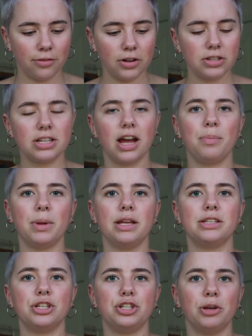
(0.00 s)
First up
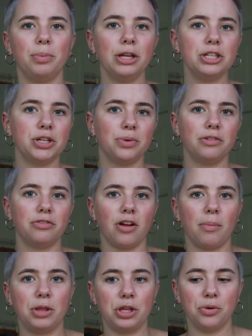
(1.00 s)
is, shipping to and
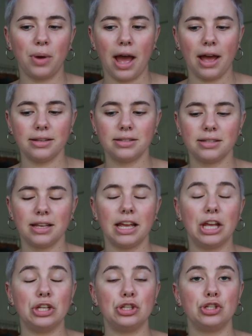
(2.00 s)
from the US
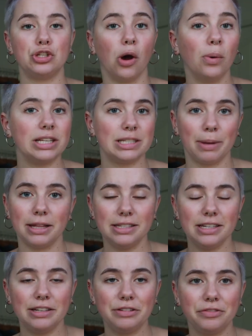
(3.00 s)
is so
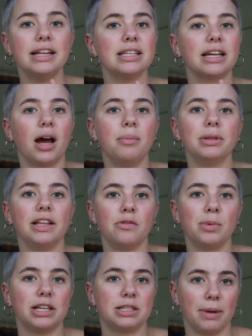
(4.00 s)
expensive. It is like
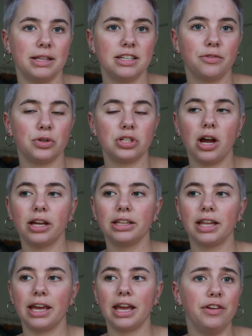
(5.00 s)
unbelievably expensive. We're
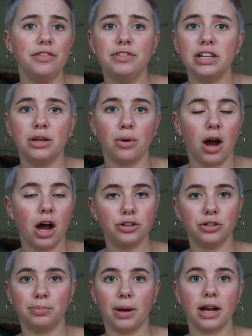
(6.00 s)
talking like 50 to
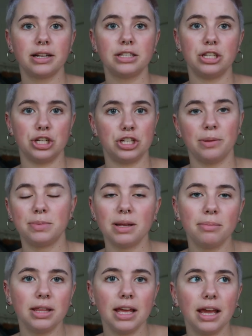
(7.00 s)
100 bucks to ship
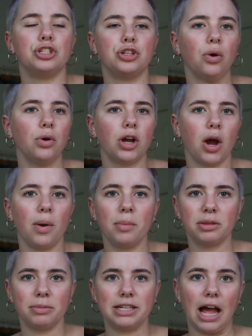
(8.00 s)
something. Just don't go in
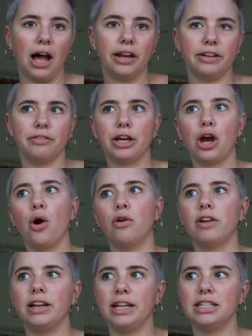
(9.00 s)
with the mentality of like, oh,
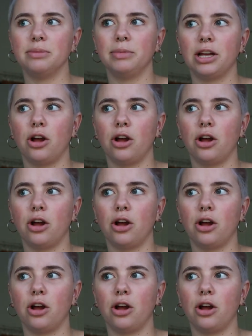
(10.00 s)
if I need something,